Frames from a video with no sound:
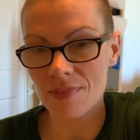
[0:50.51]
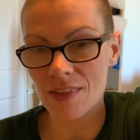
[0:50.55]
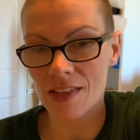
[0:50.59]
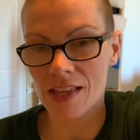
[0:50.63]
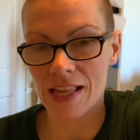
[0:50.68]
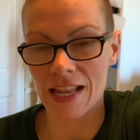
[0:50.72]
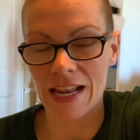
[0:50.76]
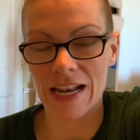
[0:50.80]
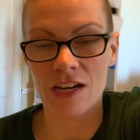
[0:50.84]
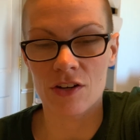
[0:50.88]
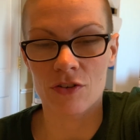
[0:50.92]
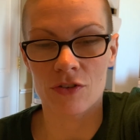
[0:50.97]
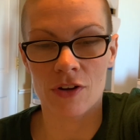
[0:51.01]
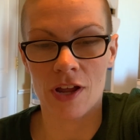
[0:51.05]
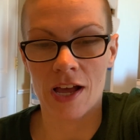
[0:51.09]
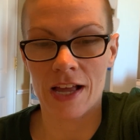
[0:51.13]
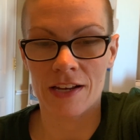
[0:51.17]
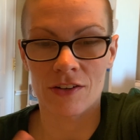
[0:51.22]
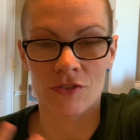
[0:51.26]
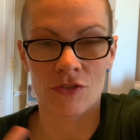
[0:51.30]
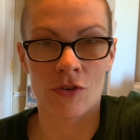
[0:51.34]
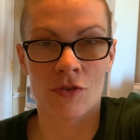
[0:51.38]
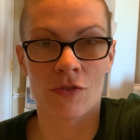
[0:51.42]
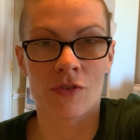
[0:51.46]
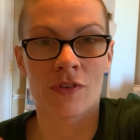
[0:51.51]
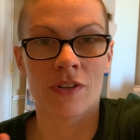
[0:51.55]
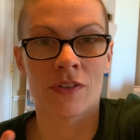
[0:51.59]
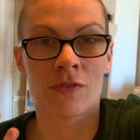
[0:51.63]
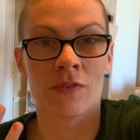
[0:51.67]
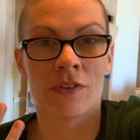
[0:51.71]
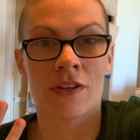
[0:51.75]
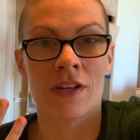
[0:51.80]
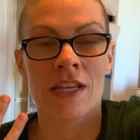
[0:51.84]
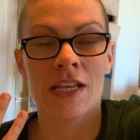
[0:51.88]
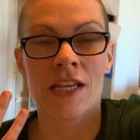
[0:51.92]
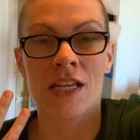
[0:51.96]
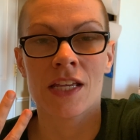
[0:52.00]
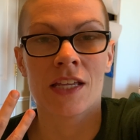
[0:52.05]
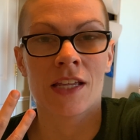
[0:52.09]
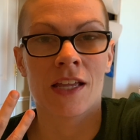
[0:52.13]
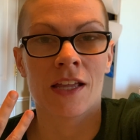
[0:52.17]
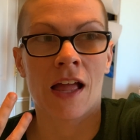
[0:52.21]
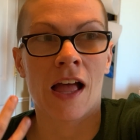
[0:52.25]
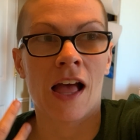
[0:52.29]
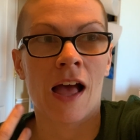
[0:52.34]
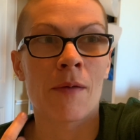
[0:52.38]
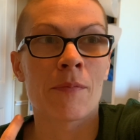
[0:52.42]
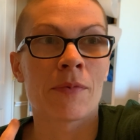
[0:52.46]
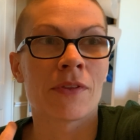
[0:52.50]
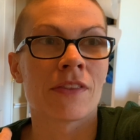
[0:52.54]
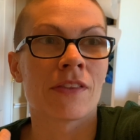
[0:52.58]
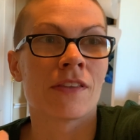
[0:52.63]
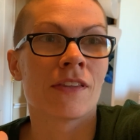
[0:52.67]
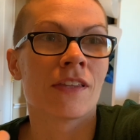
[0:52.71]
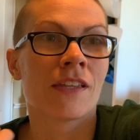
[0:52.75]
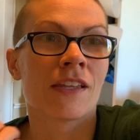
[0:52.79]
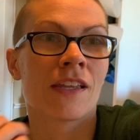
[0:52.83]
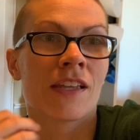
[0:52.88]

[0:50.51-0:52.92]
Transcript: I've been